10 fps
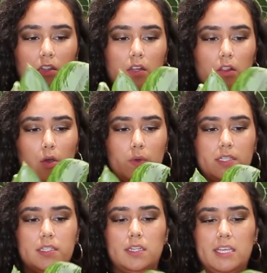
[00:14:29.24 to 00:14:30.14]

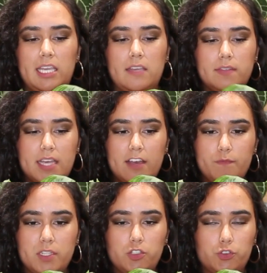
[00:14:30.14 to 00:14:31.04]
lowest leaves
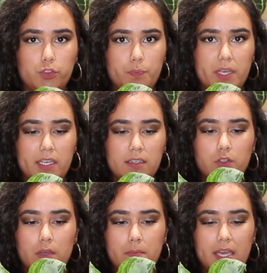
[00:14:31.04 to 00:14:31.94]
have have been drooping,
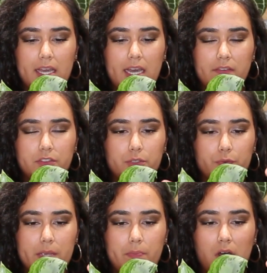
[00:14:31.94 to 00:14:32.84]
so I may have to
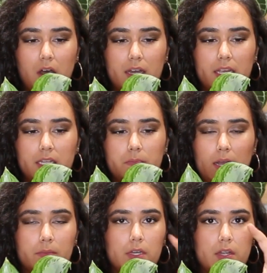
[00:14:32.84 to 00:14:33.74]
repot it.
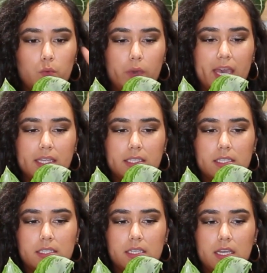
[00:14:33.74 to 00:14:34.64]
I'm gonna wait to
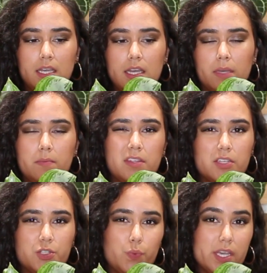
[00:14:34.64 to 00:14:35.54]
see. Maybe
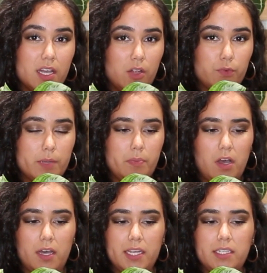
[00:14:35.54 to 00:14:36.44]
this week I'll
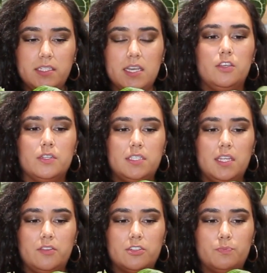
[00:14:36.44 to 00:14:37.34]
repot it. You can see
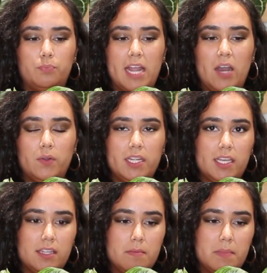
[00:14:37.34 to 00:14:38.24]
that there's browning
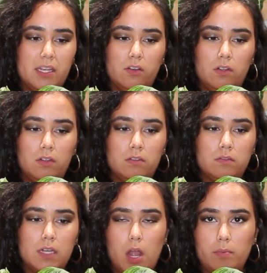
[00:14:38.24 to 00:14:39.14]
in the
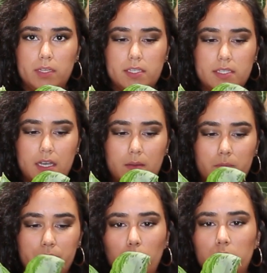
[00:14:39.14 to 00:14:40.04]
middle, probably
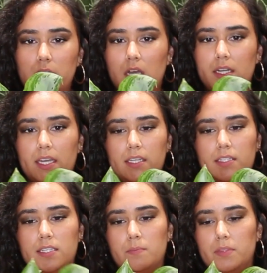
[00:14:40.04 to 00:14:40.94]
some pulled on
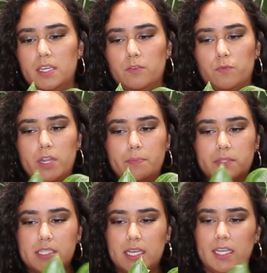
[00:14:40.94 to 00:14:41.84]
it, something
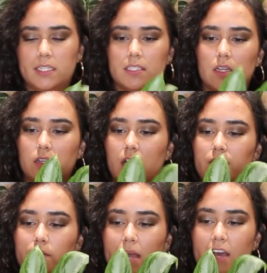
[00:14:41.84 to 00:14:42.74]
ripped it. A lot
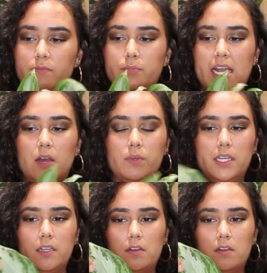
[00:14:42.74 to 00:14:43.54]
of them have browning